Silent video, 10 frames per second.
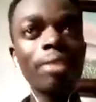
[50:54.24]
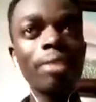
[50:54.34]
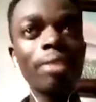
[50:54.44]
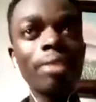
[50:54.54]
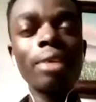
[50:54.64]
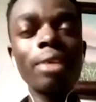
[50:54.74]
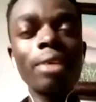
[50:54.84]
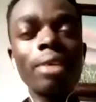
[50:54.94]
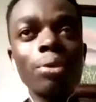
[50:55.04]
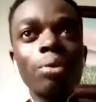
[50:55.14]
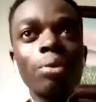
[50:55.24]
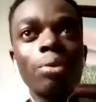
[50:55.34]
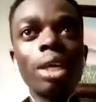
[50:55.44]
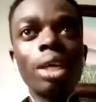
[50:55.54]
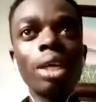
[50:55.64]
to say,
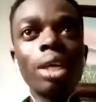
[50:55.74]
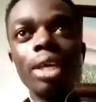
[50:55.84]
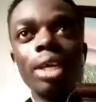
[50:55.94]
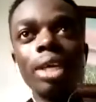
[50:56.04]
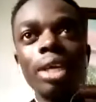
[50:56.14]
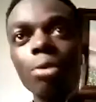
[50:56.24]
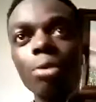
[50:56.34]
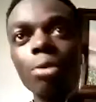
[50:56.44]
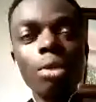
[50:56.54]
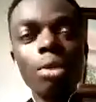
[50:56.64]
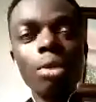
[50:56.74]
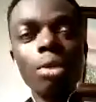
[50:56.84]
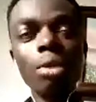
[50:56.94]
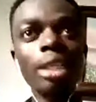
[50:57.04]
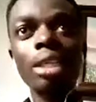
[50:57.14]
okay, I'm sick, I can't go to work today, I
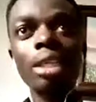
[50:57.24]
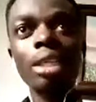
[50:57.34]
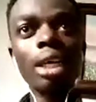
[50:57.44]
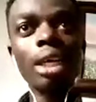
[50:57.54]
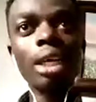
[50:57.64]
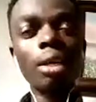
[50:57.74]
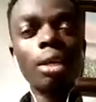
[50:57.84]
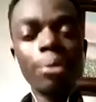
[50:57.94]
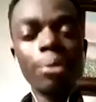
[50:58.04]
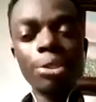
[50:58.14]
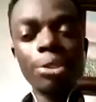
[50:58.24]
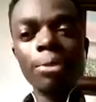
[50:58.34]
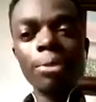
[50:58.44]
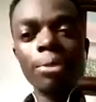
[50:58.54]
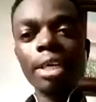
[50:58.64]
can't go to shop
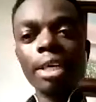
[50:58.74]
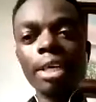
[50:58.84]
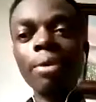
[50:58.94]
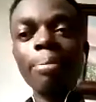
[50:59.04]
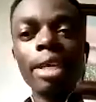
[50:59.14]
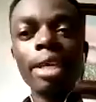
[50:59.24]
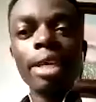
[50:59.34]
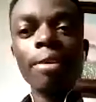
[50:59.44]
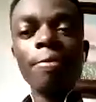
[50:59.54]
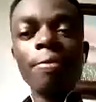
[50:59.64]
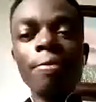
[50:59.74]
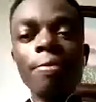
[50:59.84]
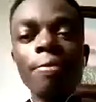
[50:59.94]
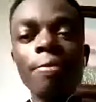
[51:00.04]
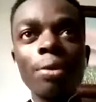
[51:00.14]
today, I can't go and make a few
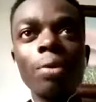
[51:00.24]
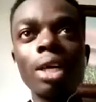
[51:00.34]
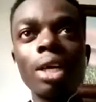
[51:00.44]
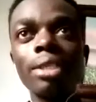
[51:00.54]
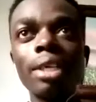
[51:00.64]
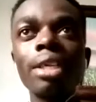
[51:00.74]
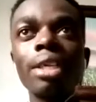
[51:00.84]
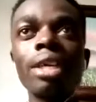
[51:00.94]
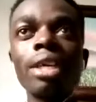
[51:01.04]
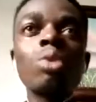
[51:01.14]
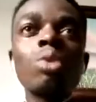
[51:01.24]
this thing. So we